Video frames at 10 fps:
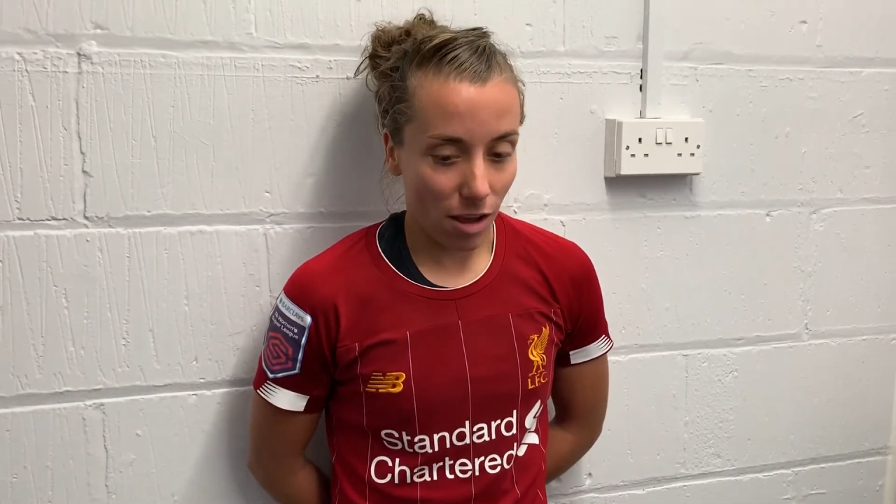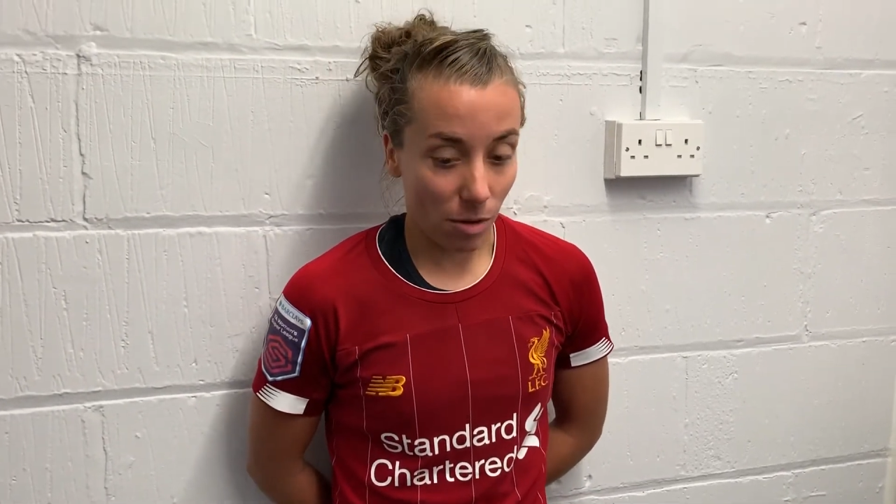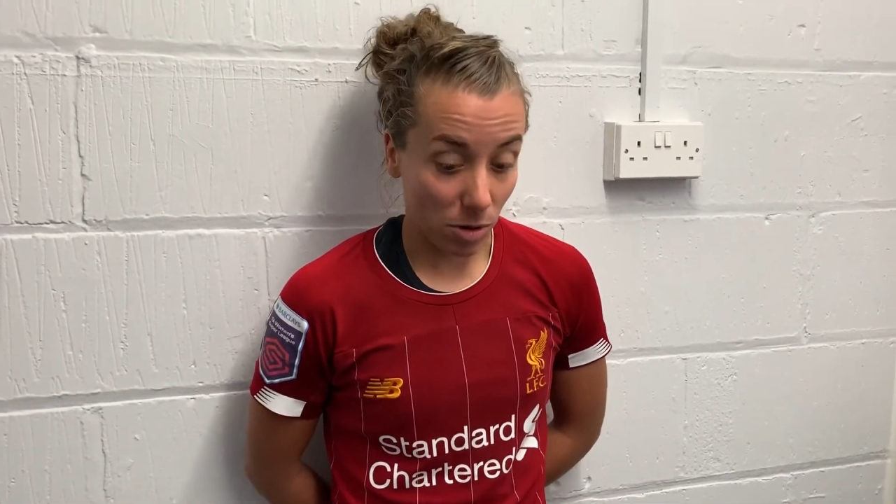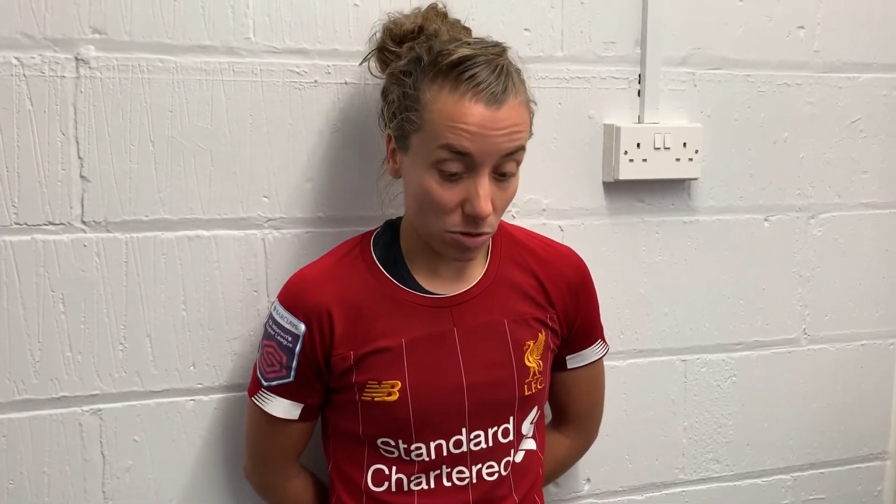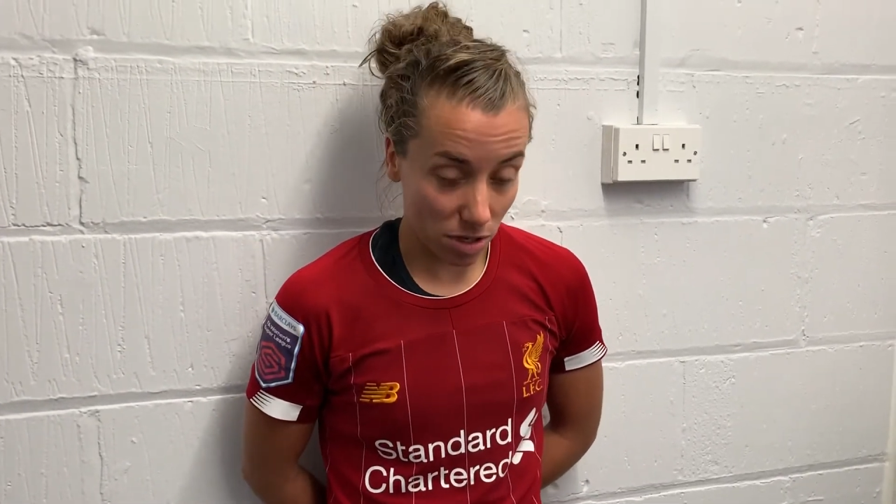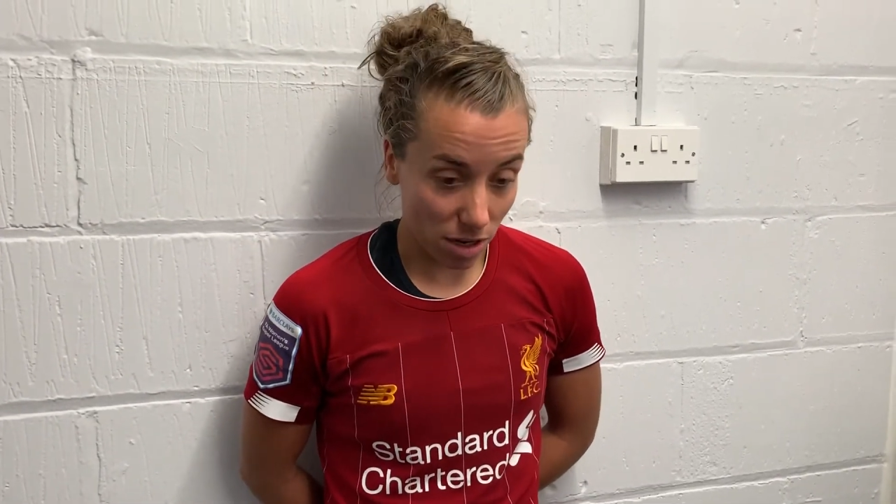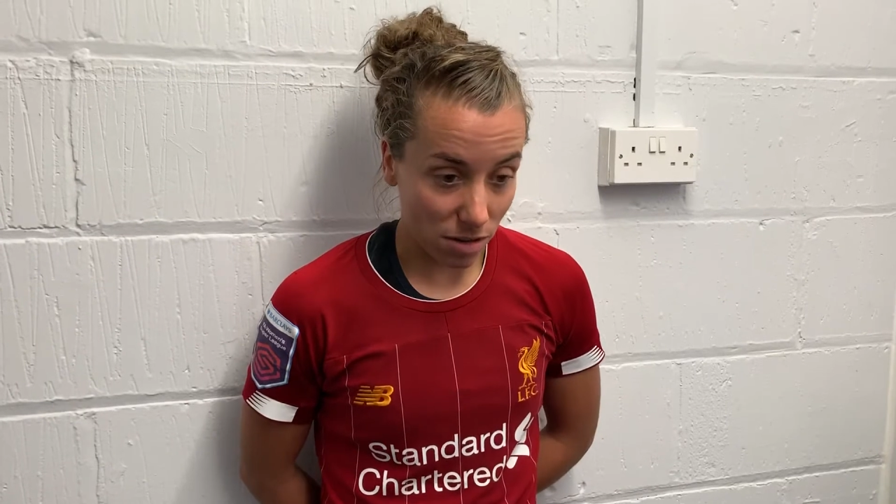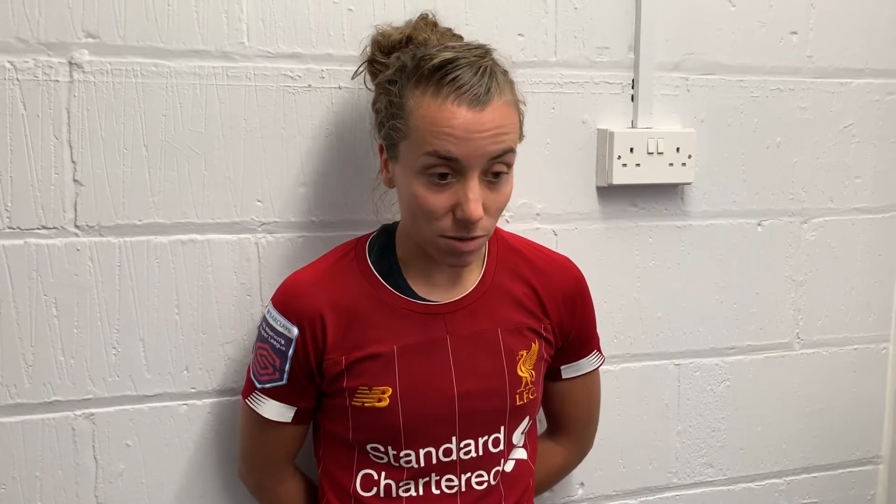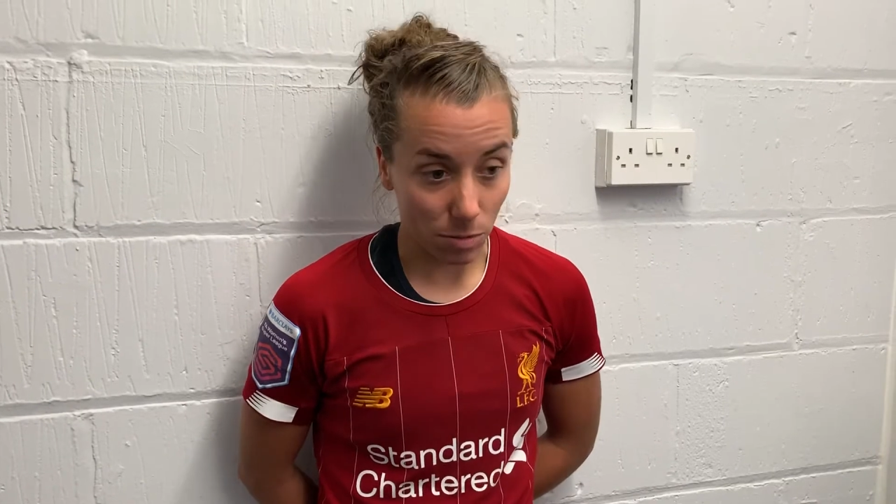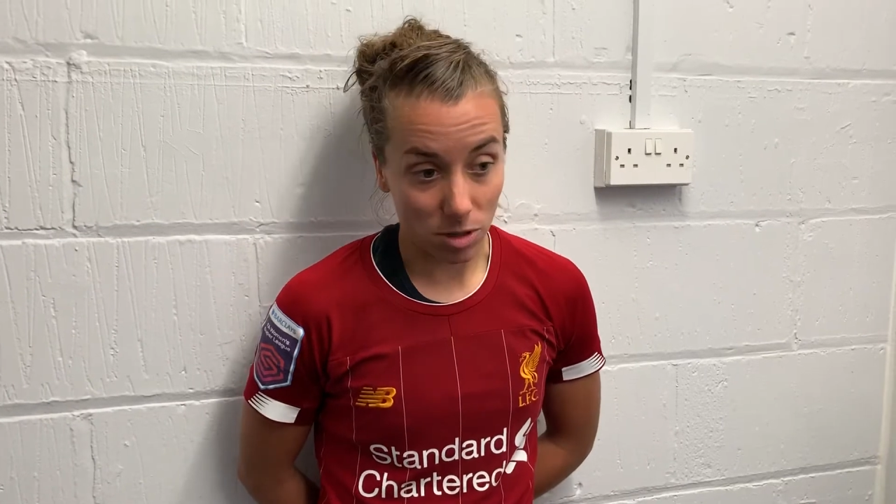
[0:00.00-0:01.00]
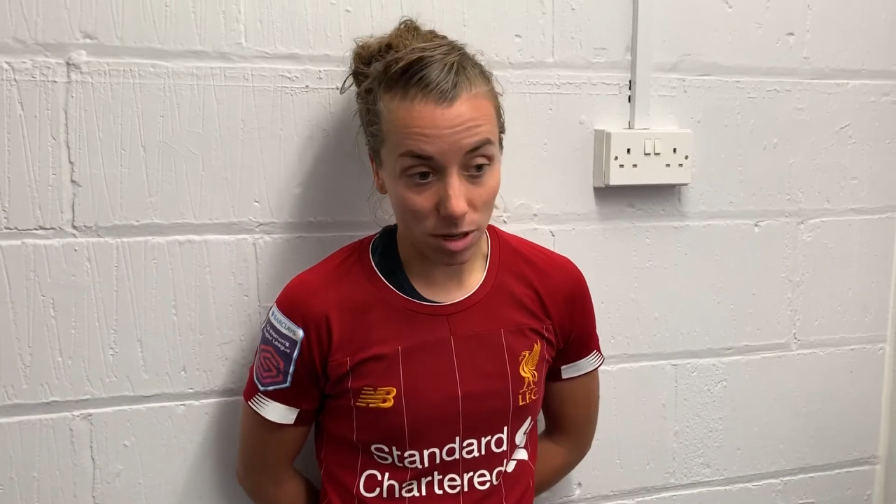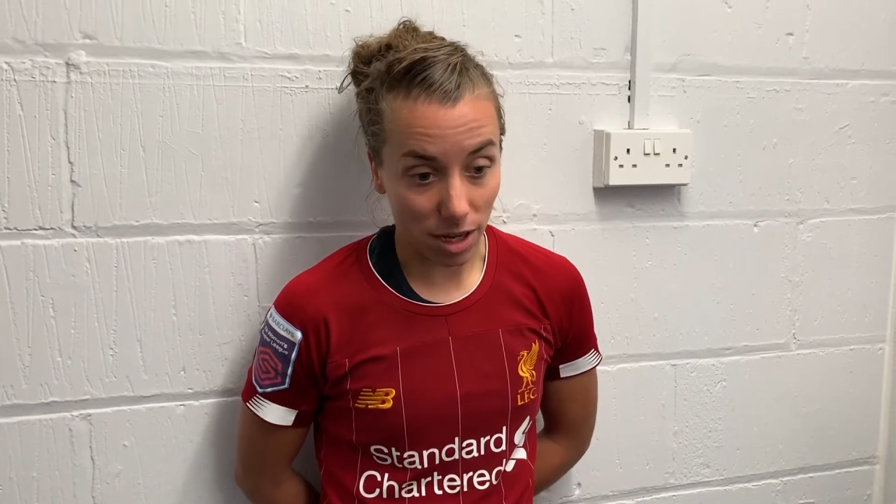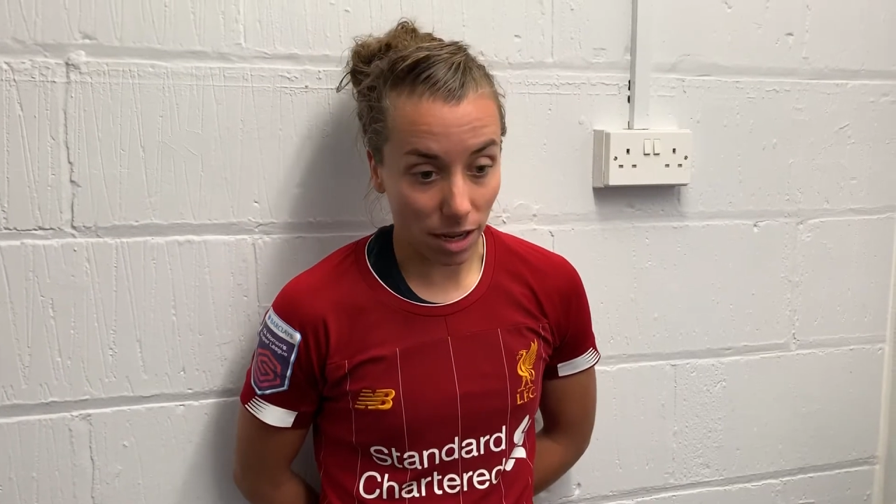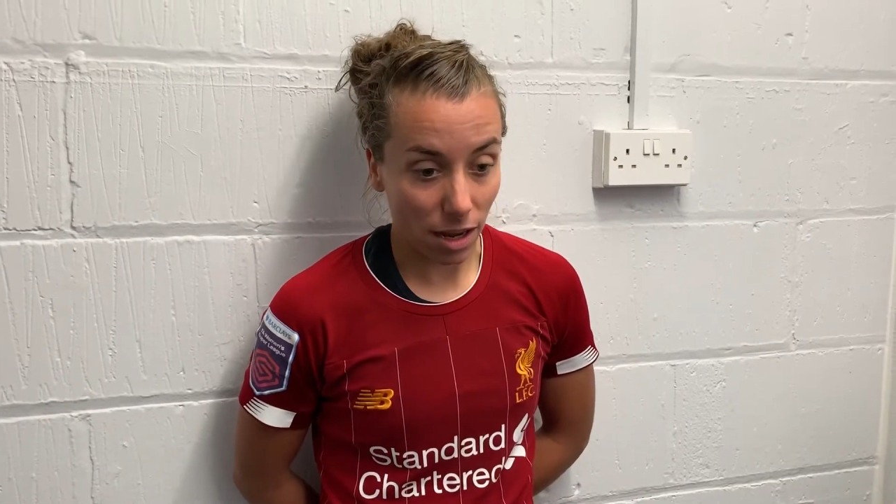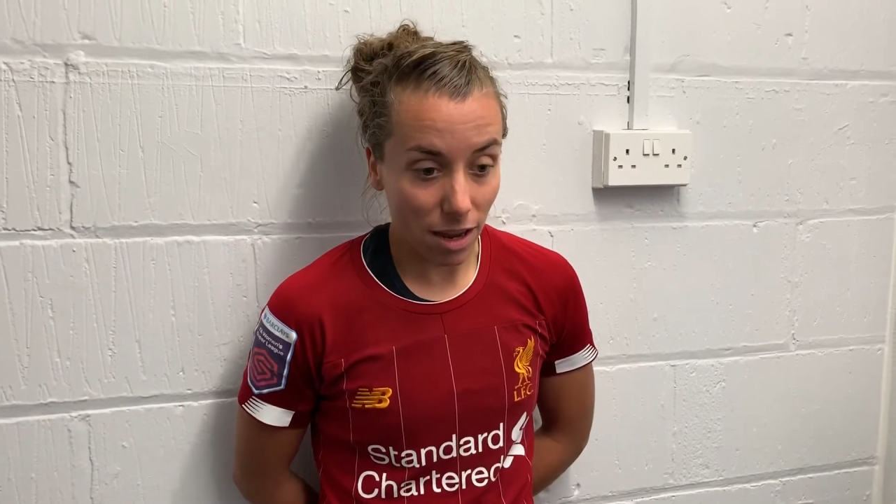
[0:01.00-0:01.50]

Um, which was good. We took it.